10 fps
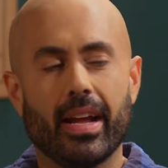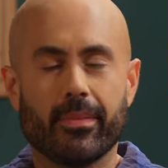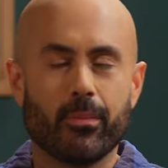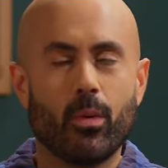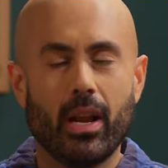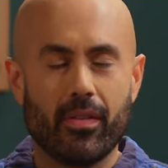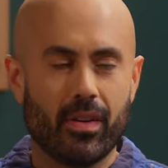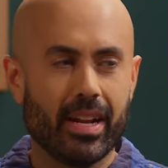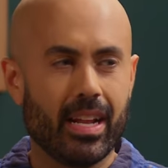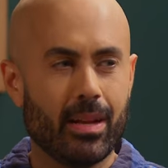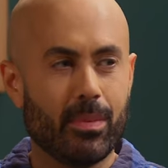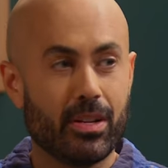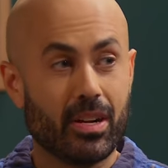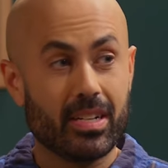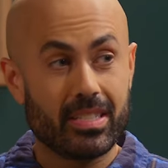I whatever, I get it. But
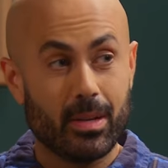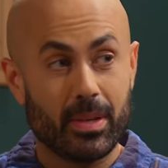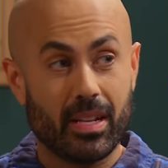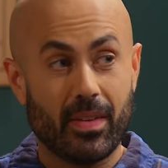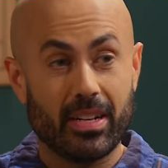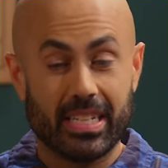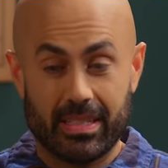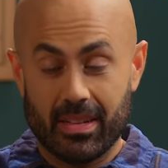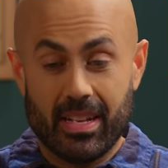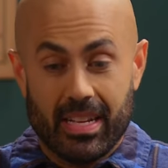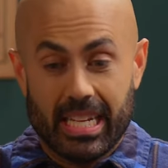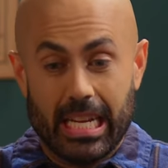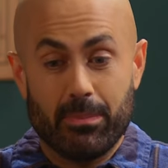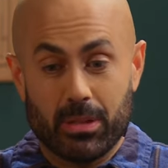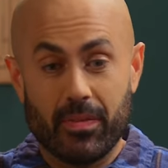you're going to tell me that if I
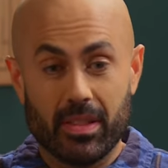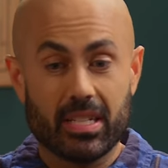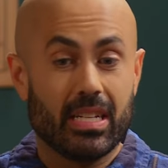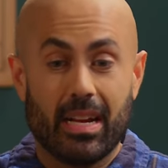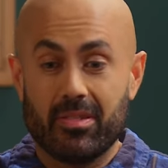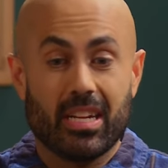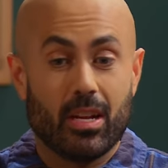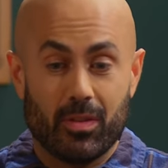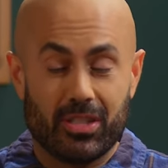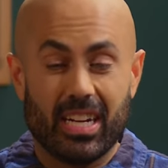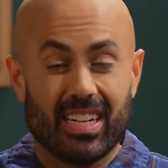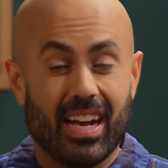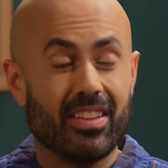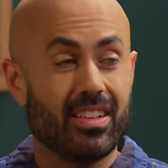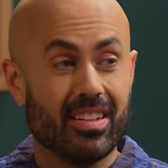keep living this lifestyle and reject
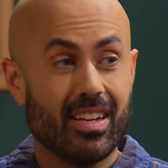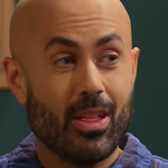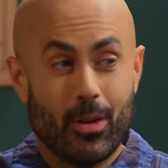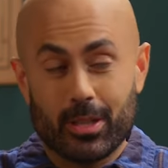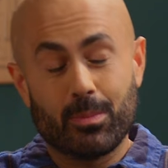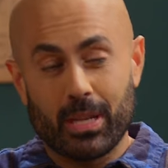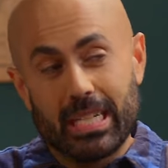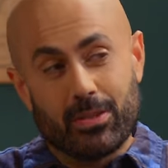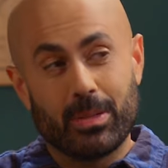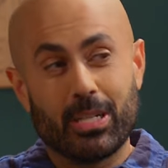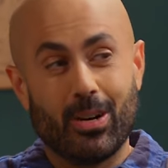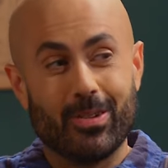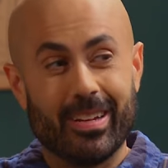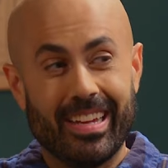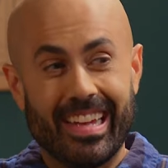God, that there's a place for me
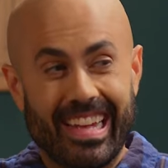called